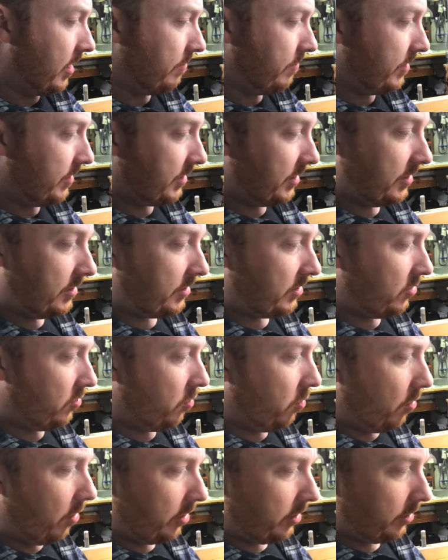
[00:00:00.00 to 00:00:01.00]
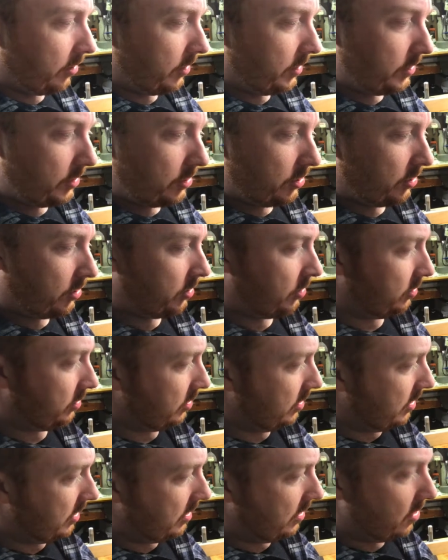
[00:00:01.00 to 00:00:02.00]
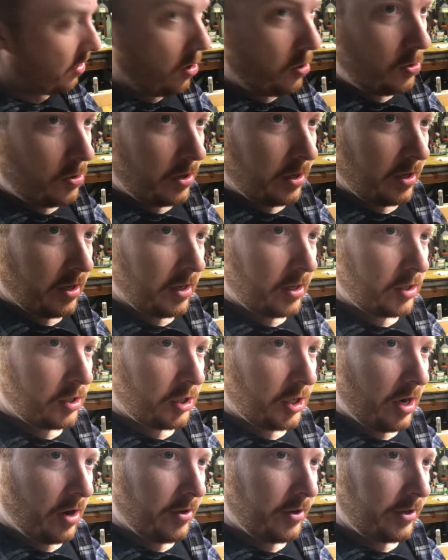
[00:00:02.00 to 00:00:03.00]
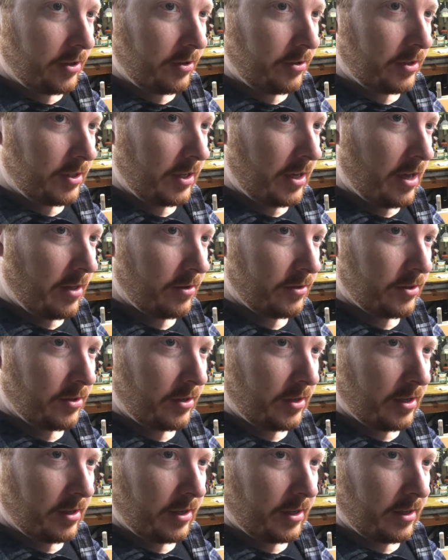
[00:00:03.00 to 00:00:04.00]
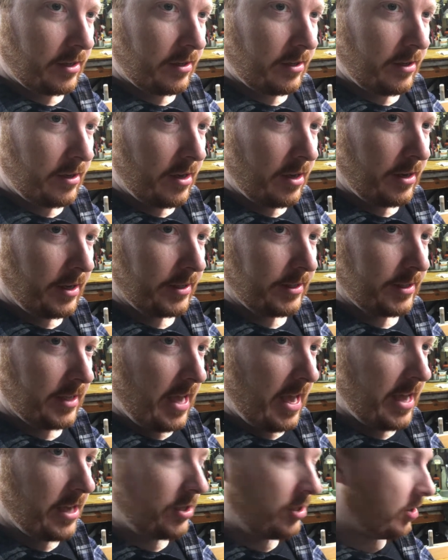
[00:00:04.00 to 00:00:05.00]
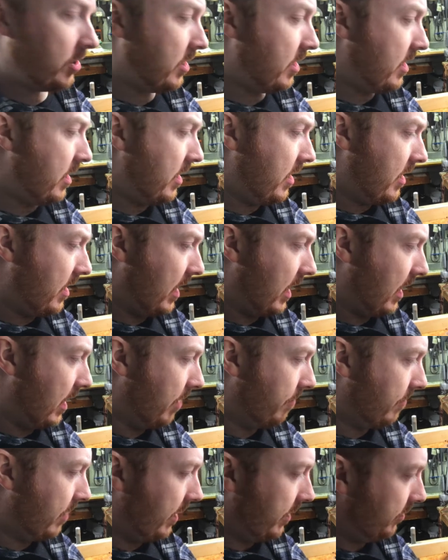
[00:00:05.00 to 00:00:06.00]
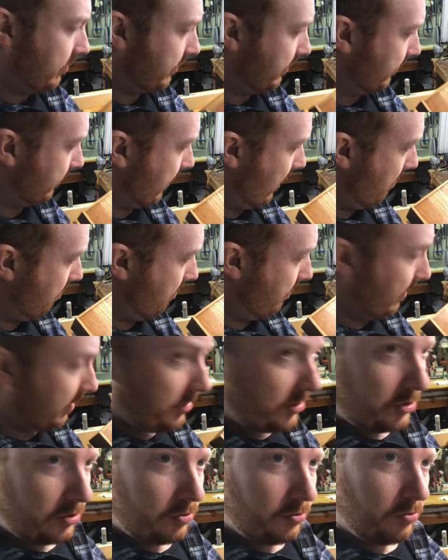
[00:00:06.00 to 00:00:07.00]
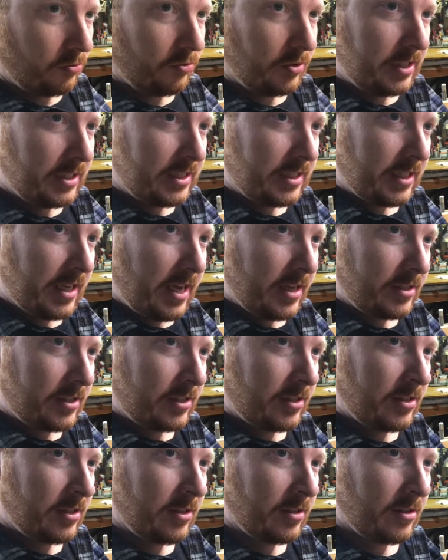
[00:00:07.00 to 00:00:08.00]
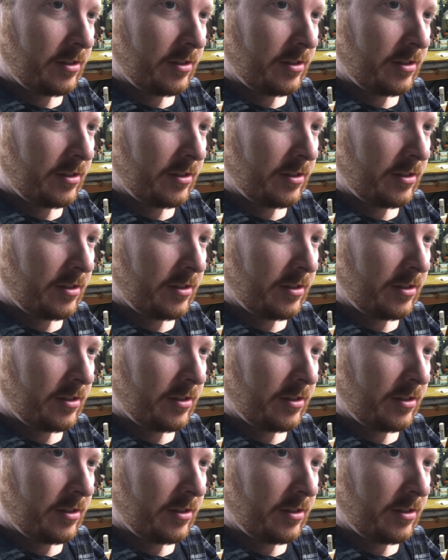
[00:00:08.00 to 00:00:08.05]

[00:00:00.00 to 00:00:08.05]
This is 1/4 inch oak and cherry glued together, so you get like a nice edge. I use the same bit to recess